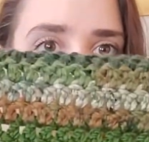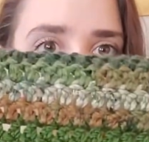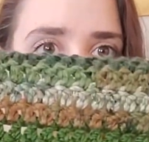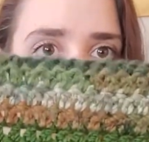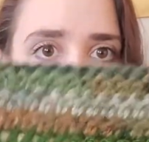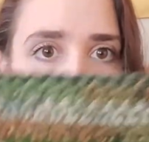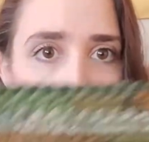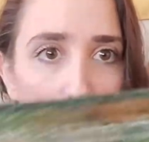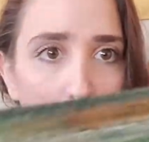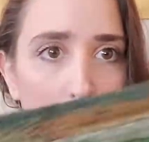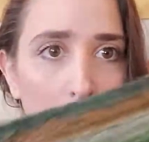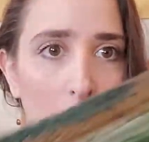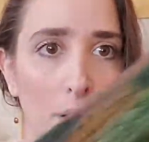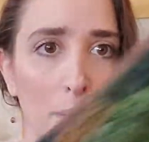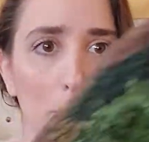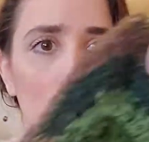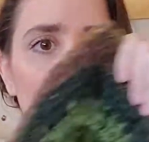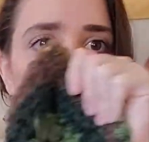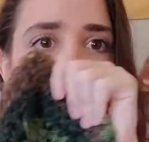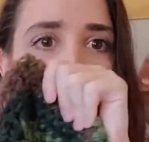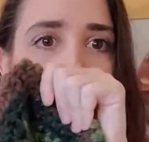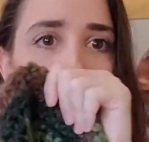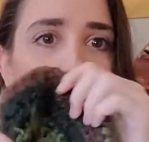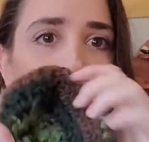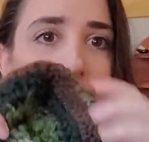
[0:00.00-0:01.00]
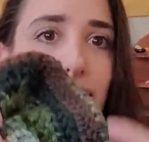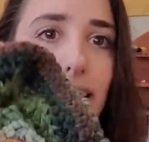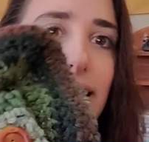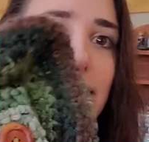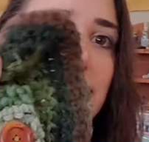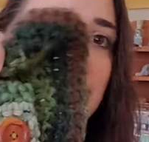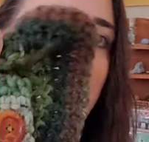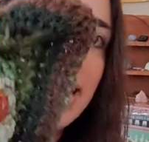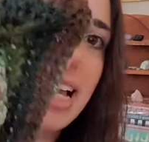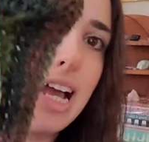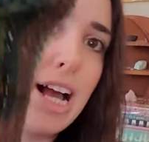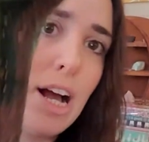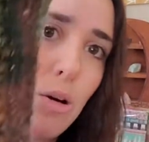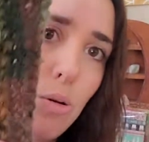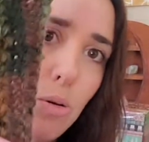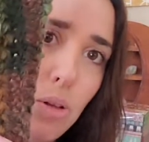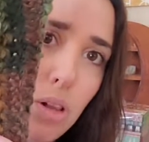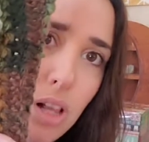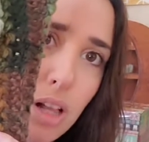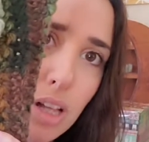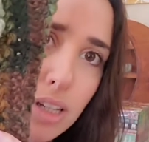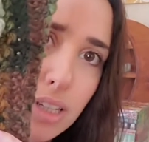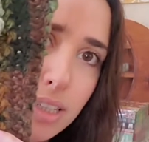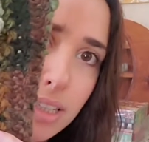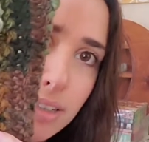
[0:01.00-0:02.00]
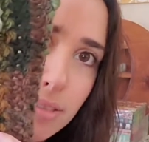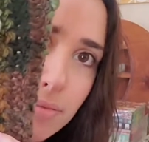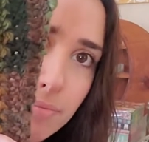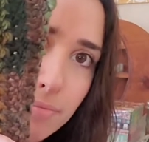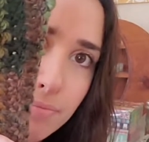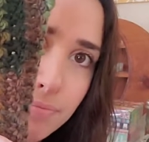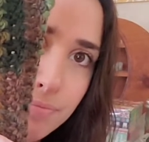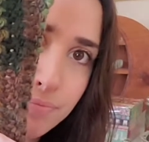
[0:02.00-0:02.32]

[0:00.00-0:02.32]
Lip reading: by my mom, and it has an owl on it.